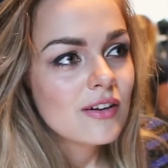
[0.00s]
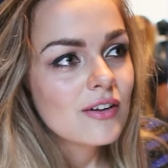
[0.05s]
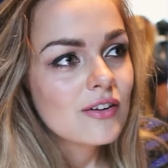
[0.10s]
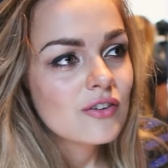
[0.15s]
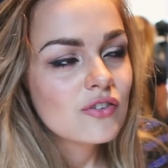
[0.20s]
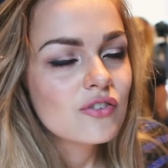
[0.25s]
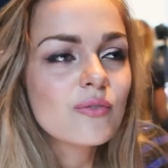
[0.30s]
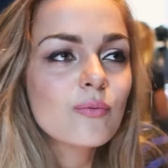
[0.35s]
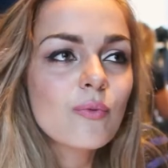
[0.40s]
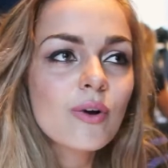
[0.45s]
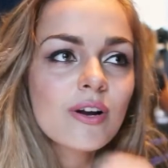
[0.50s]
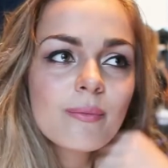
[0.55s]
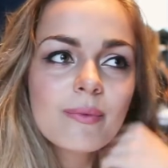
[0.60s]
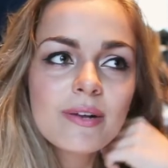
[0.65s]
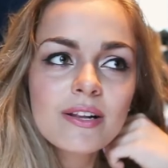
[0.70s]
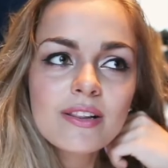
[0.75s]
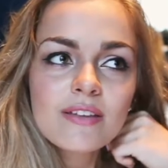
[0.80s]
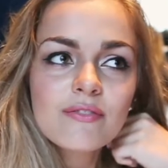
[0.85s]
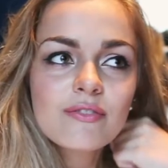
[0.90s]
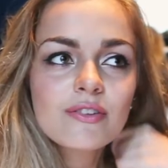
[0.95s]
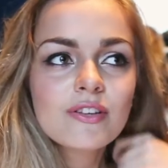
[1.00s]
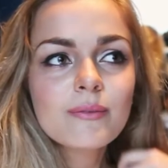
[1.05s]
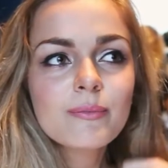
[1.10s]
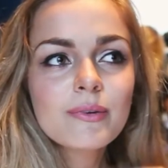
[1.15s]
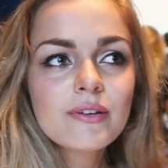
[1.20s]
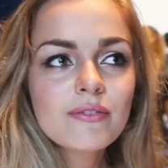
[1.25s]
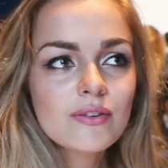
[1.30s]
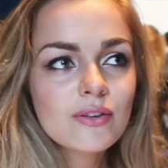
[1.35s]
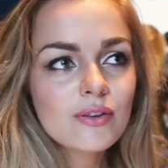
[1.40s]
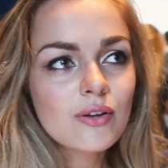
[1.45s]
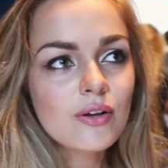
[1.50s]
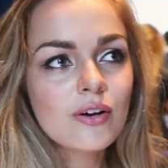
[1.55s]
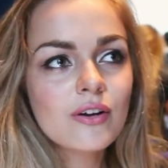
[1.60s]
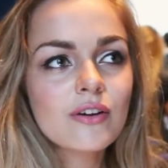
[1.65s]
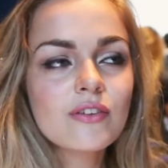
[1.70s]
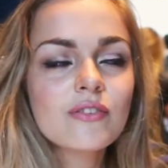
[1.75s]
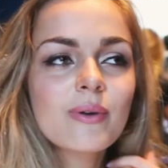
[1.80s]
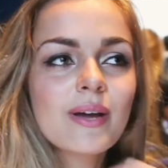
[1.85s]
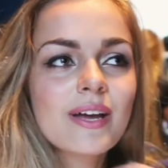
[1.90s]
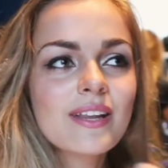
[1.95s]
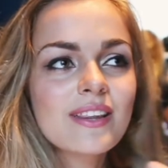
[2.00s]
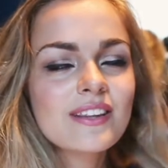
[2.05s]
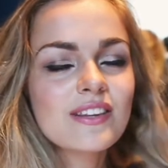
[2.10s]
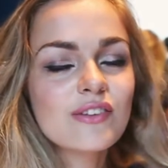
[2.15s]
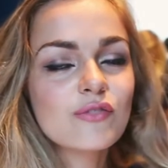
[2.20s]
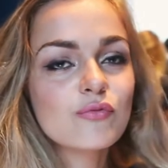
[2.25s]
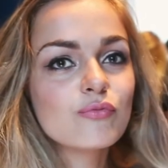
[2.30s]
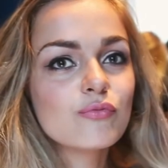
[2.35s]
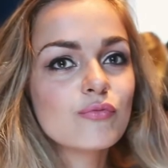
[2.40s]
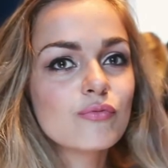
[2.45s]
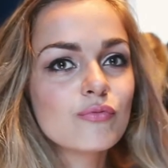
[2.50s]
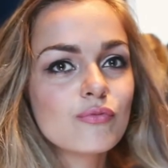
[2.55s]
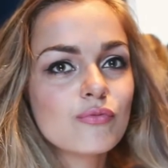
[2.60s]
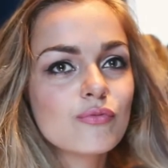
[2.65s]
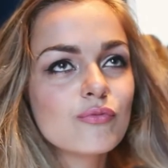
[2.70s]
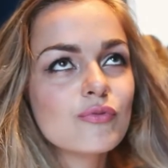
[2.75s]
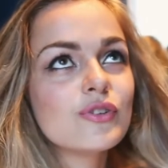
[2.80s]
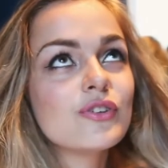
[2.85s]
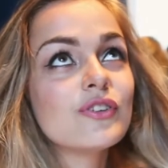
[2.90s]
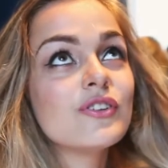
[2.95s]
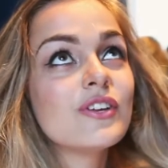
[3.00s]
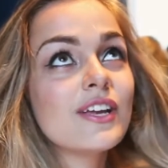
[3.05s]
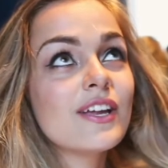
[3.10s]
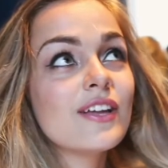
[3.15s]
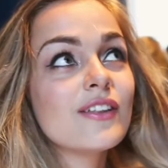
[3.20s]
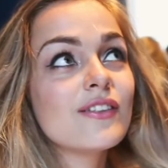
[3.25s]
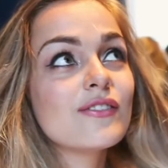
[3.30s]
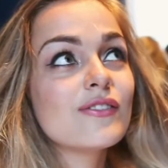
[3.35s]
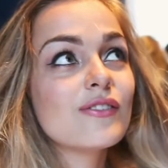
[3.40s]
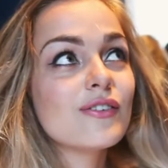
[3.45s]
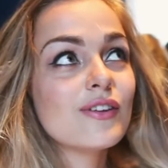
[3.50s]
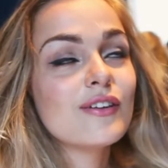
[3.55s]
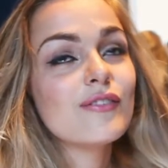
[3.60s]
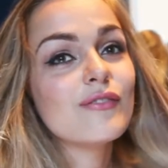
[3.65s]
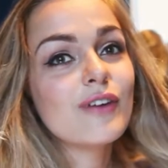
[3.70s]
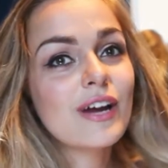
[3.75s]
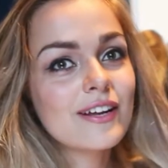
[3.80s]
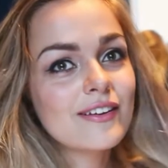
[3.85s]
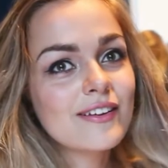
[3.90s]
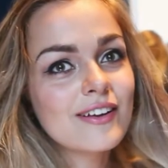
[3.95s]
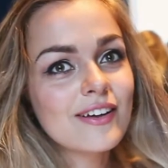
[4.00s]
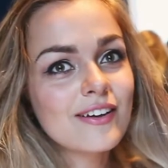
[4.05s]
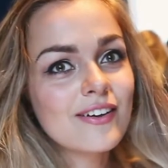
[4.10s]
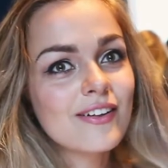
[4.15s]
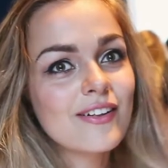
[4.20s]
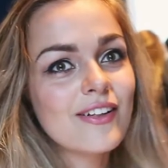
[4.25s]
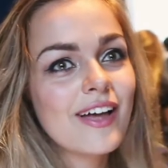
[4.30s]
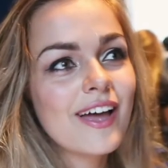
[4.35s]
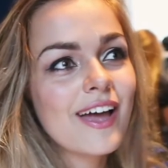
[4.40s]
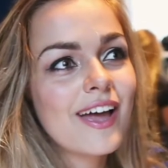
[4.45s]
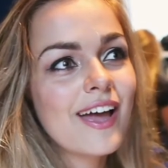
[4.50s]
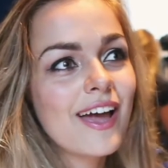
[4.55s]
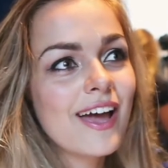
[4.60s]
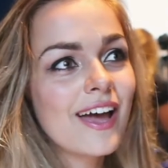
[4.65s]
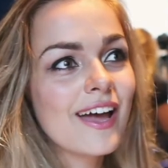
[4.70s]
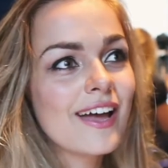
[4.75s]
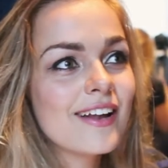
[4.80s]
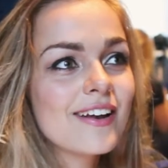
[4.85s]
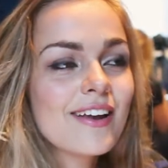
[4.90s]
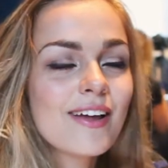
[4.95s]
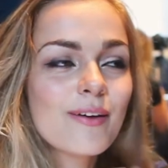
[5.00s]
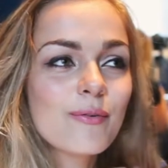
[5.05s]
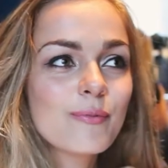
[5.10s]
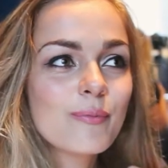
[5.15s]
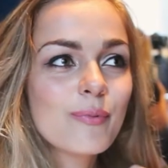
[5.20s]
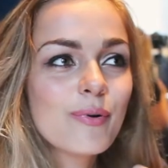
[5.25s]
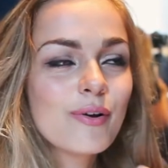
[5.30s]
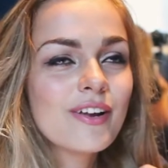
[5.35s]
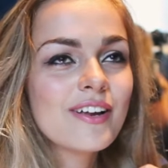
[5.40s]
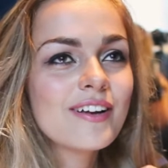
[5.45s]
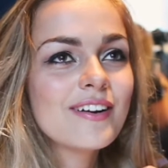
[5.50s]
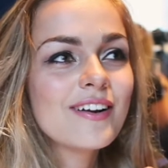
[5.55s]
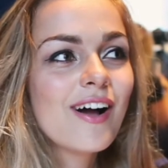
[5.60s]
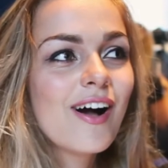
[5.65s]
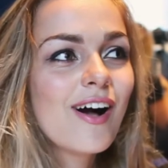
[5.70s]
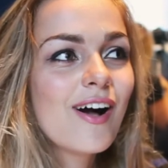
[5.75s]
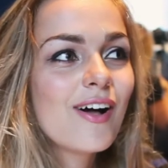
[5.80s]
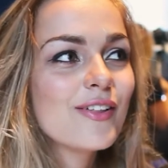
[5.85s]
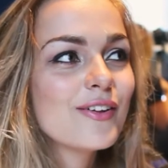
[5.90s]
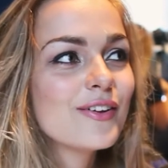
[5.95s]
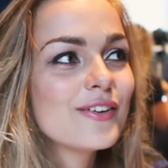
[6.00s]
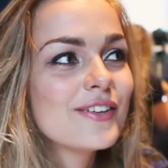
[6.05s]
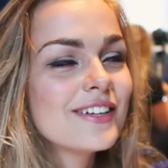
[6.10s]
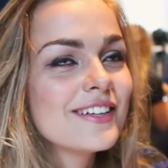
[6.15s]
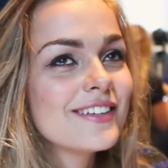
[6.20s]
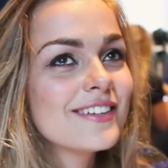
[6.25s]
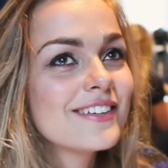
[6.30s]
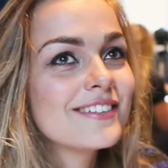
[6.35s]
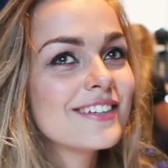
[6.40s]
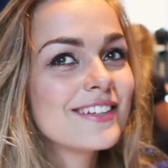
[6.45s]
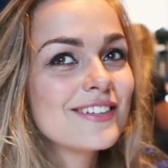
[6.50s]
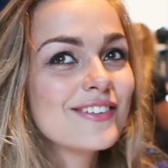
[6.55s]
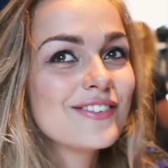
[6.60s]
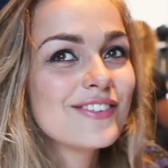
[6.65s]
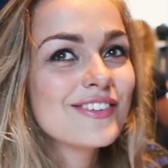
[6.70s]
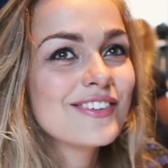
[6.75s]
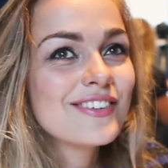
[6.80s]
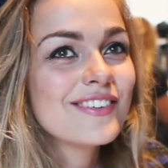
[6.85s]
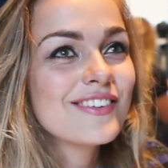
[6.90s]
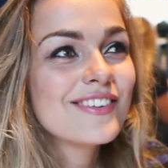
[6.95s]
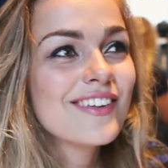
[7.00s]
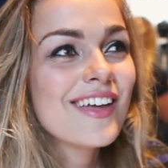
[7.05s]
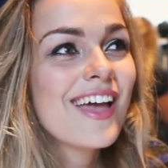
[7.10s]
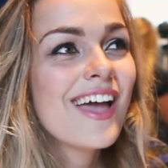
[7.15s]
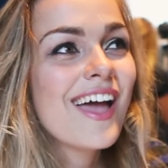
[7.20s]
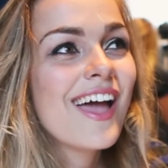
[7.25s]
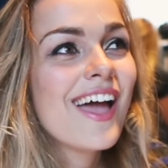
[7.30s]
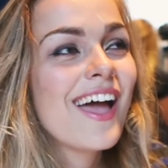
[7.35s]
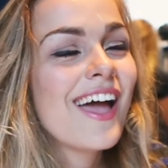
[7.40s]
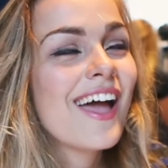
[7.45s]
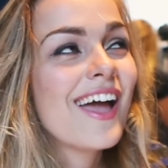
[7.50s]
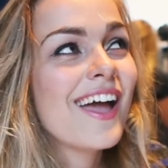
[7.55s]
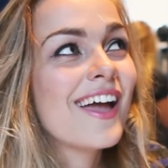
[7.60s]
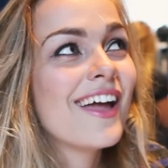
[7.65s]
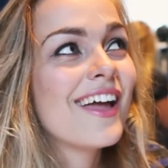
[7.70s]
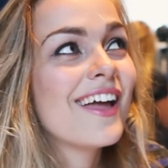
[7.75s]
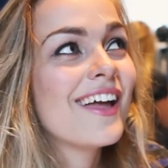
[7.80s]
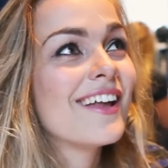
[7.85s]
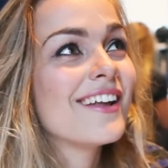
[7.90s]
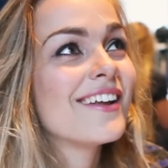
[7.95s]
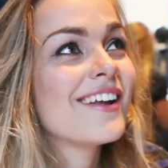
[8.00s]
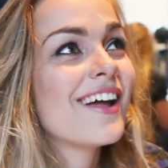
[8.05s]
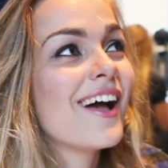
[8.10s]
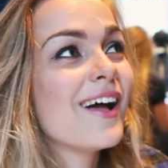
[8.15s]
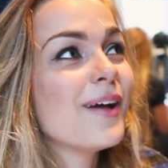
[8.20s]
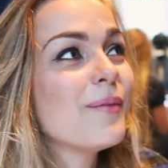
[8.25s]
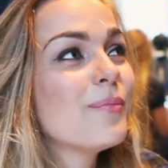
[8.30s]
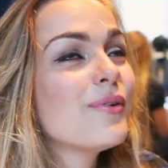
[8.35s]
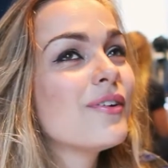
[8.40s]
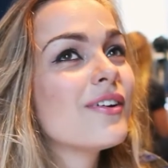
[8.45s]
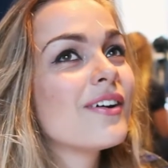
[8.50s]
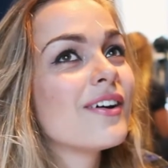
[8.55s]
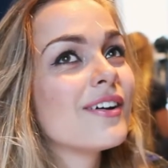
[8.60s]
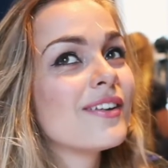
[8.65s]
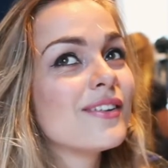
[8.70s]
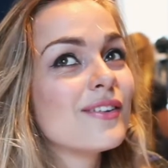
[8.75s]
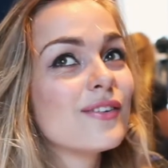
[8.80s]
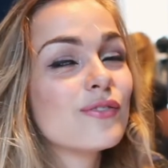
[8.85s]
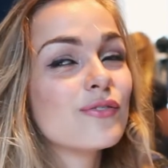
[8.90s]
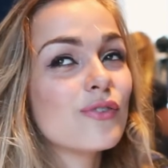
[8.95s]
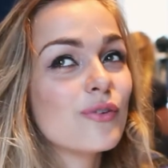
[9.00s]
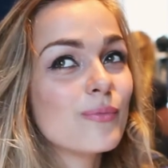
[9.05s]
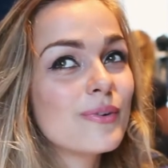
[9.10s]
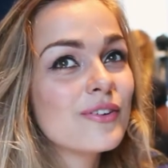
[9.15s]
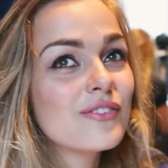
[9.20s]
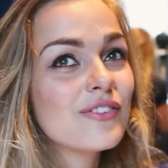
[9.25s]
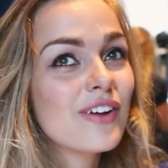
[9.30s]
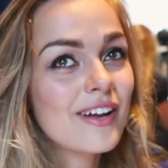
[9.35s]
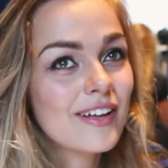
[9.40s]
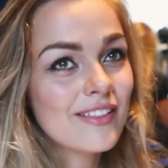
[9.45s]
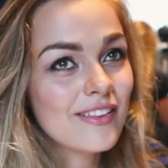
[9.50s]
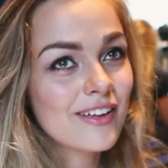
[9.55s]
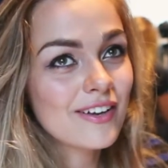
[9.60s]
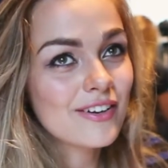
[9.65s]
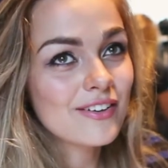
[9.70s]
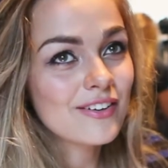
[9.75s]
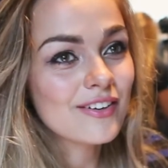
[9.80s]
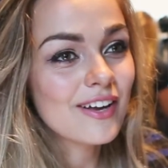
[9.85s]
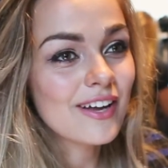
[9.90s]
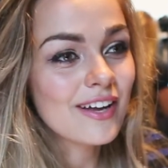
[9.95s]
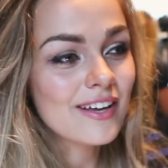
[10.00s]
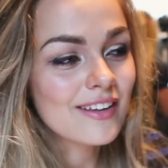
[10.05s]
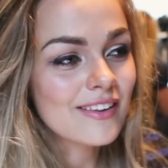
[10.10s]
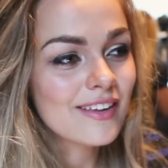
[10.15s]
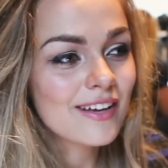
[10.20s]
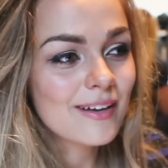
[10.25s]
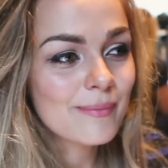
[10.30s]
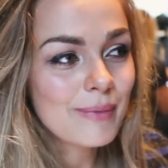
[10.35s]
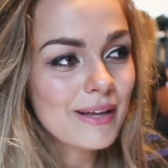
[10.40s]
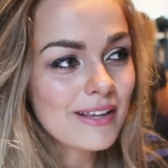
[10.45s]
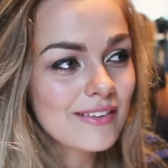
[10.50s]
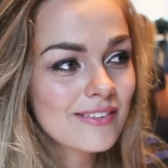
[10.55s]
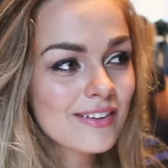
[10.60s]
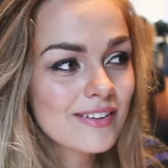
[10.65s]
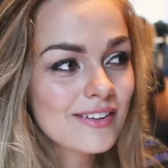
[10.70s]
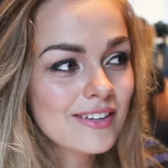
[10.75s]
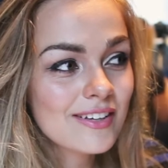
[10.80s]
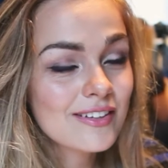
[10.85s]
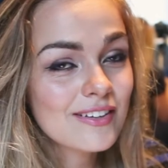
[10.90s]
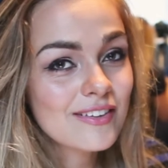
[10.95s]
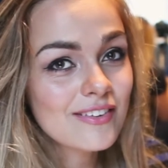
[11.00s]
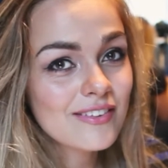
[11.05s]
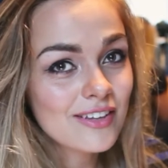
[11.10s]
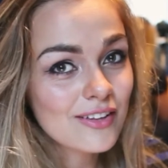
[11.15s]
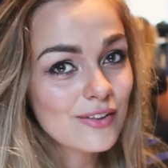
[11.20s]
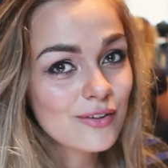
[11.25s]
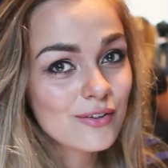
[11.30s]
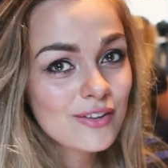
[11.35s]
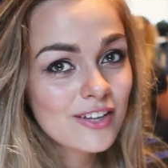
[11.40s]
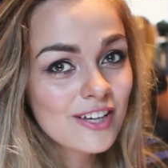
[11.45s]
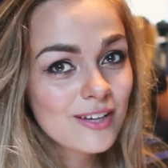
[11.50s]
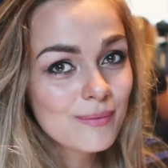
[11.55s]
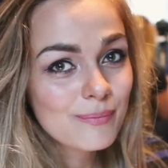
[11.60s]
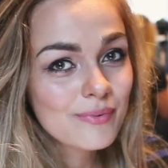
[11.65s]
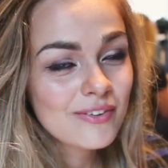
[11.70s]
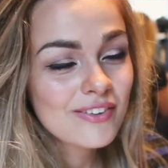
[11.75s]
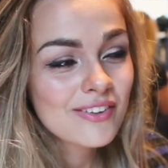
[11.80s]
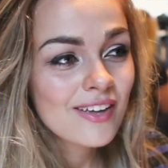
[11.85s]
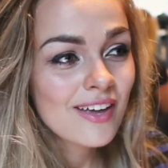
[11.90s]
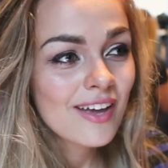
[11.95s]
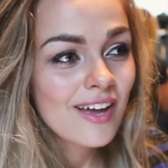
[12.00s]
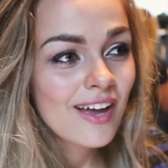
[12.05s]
she wanted me to leave a little bit of it long, so I had like this ridiculous looking rat tail, and I would put in colored extensions, and I put on so much eyeliner and like basically concealer lips.